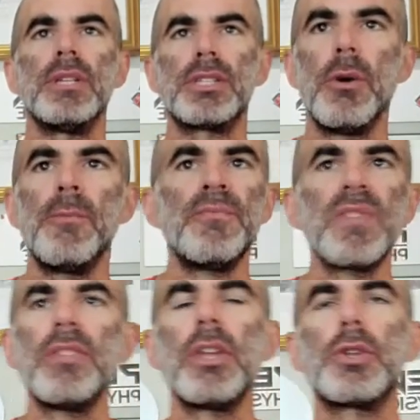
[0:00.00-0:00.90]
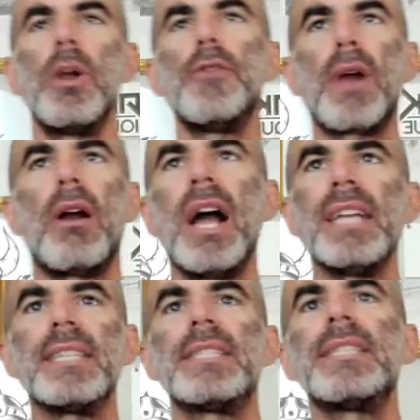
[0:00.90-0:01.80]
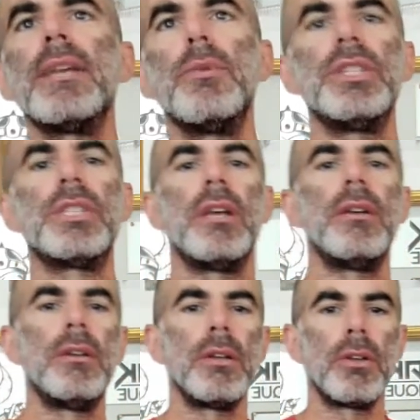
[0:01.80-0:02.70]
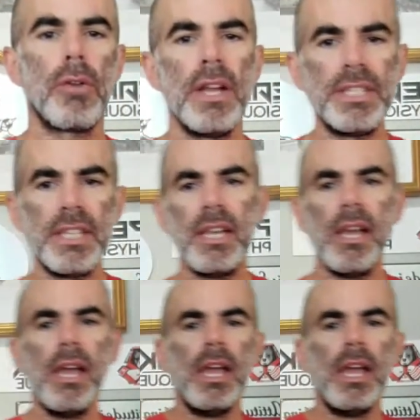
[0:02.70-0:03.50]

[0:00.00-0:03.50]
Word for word: So the 24-hour hike, this thing was crazy.